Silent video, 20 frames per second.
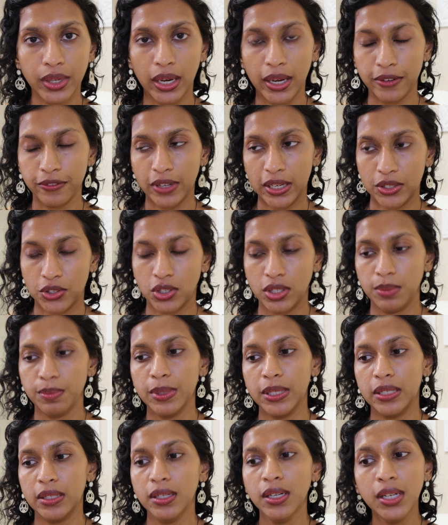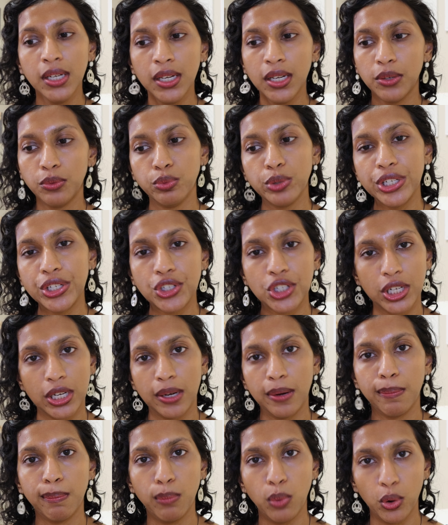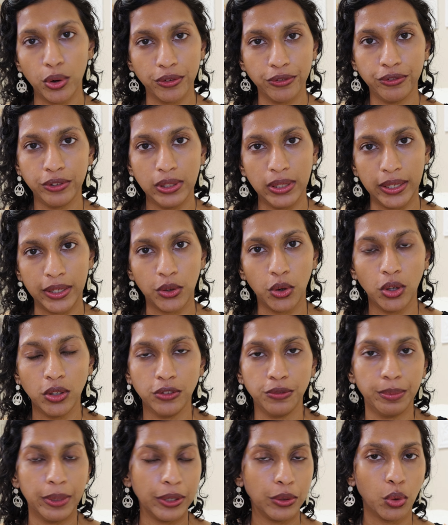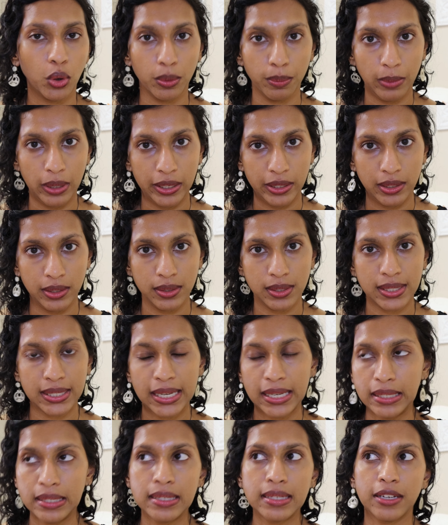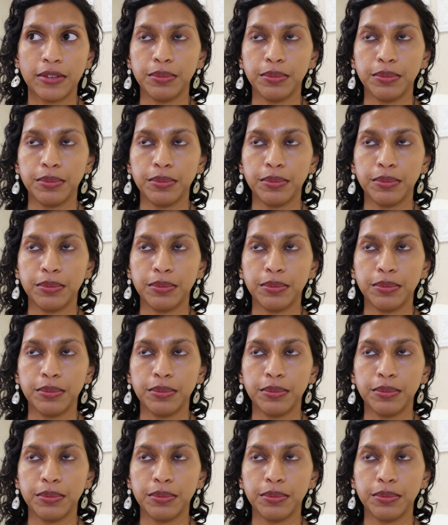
I've actually been reaching more for like all of my gourmand scents.